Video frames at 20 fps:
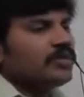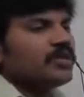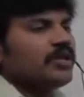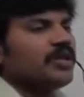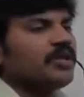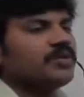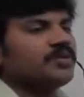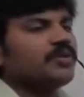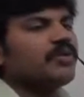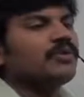
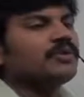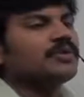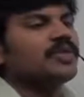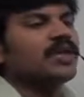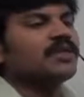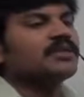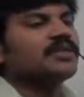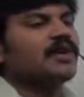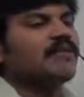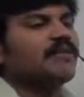There is no
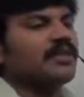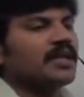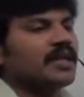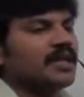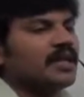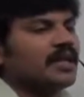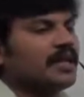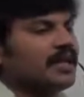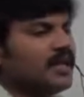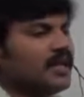chance of
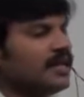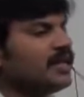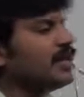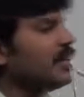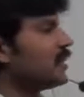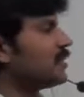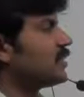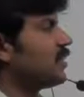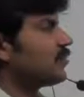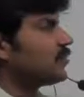occurring
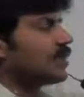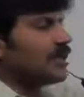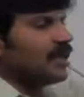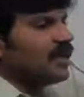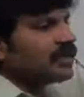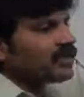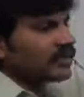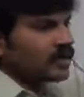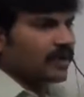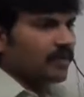any exception
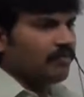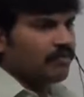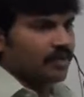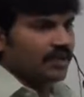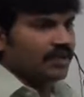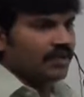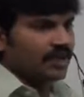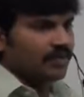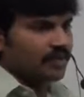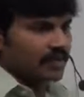at
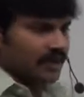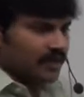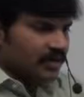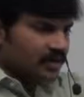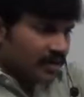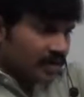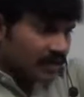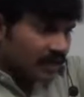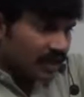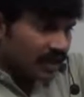compile time, right?
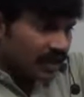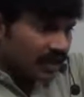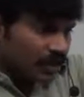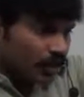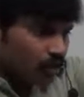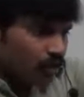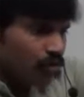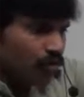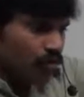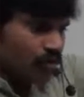Take a
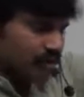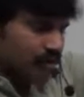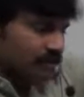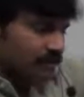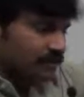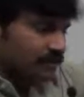note.